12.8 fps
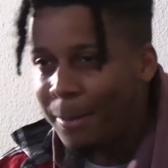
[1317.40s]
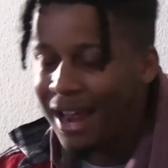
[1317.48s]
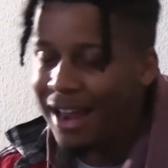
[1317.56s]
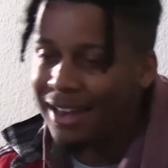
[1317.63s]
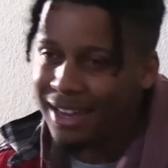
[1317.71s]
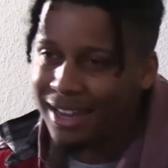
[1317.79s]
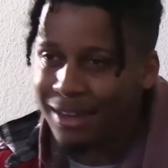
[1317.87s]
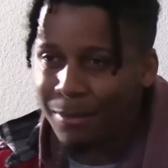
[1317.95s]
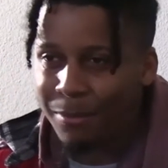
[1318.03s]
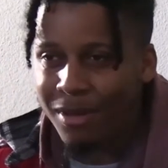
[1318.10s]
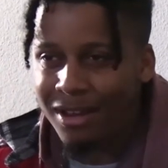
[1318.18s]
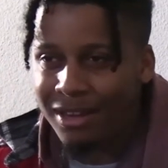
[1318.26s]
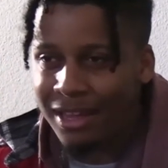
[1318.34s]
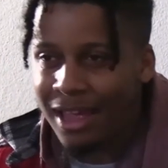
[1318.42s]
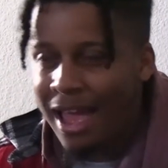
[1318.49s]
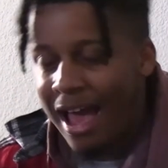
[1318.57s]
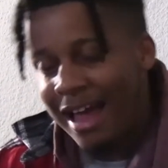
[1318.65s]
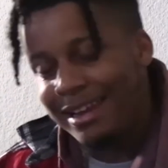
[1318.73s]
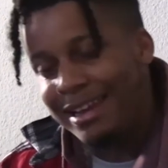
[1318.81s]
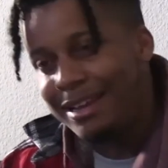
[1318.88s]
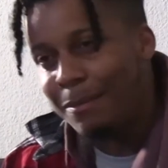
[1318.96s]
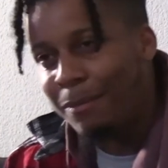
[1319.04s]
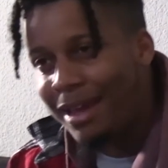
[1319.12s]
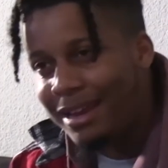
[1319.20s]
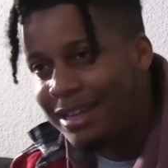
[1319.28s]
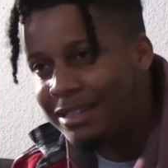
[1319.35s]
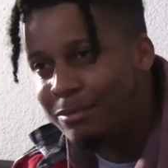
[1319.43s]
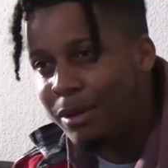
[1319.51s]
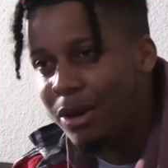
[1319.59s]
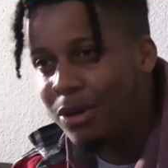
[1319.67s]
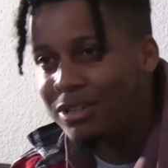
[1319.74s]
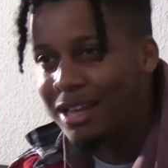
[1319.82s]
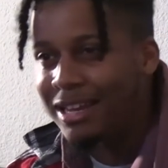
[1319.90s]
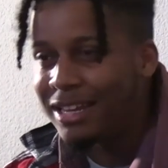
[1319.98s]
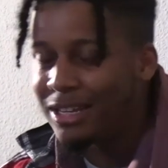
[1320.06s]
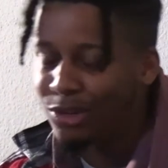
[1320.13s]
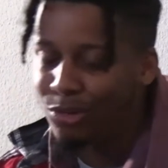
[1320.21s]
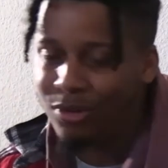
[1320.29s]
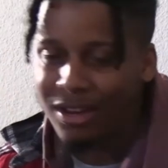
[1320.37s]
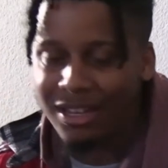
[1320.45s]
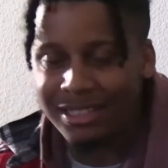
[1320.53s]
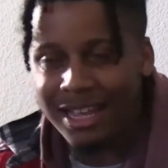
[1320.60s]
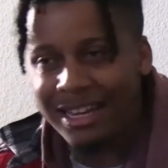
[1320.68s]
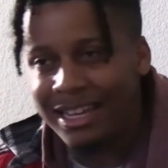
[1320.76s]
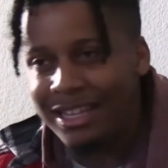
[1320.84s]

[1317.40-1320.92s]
but I need the money. I need to pay these bills. I need to do this. I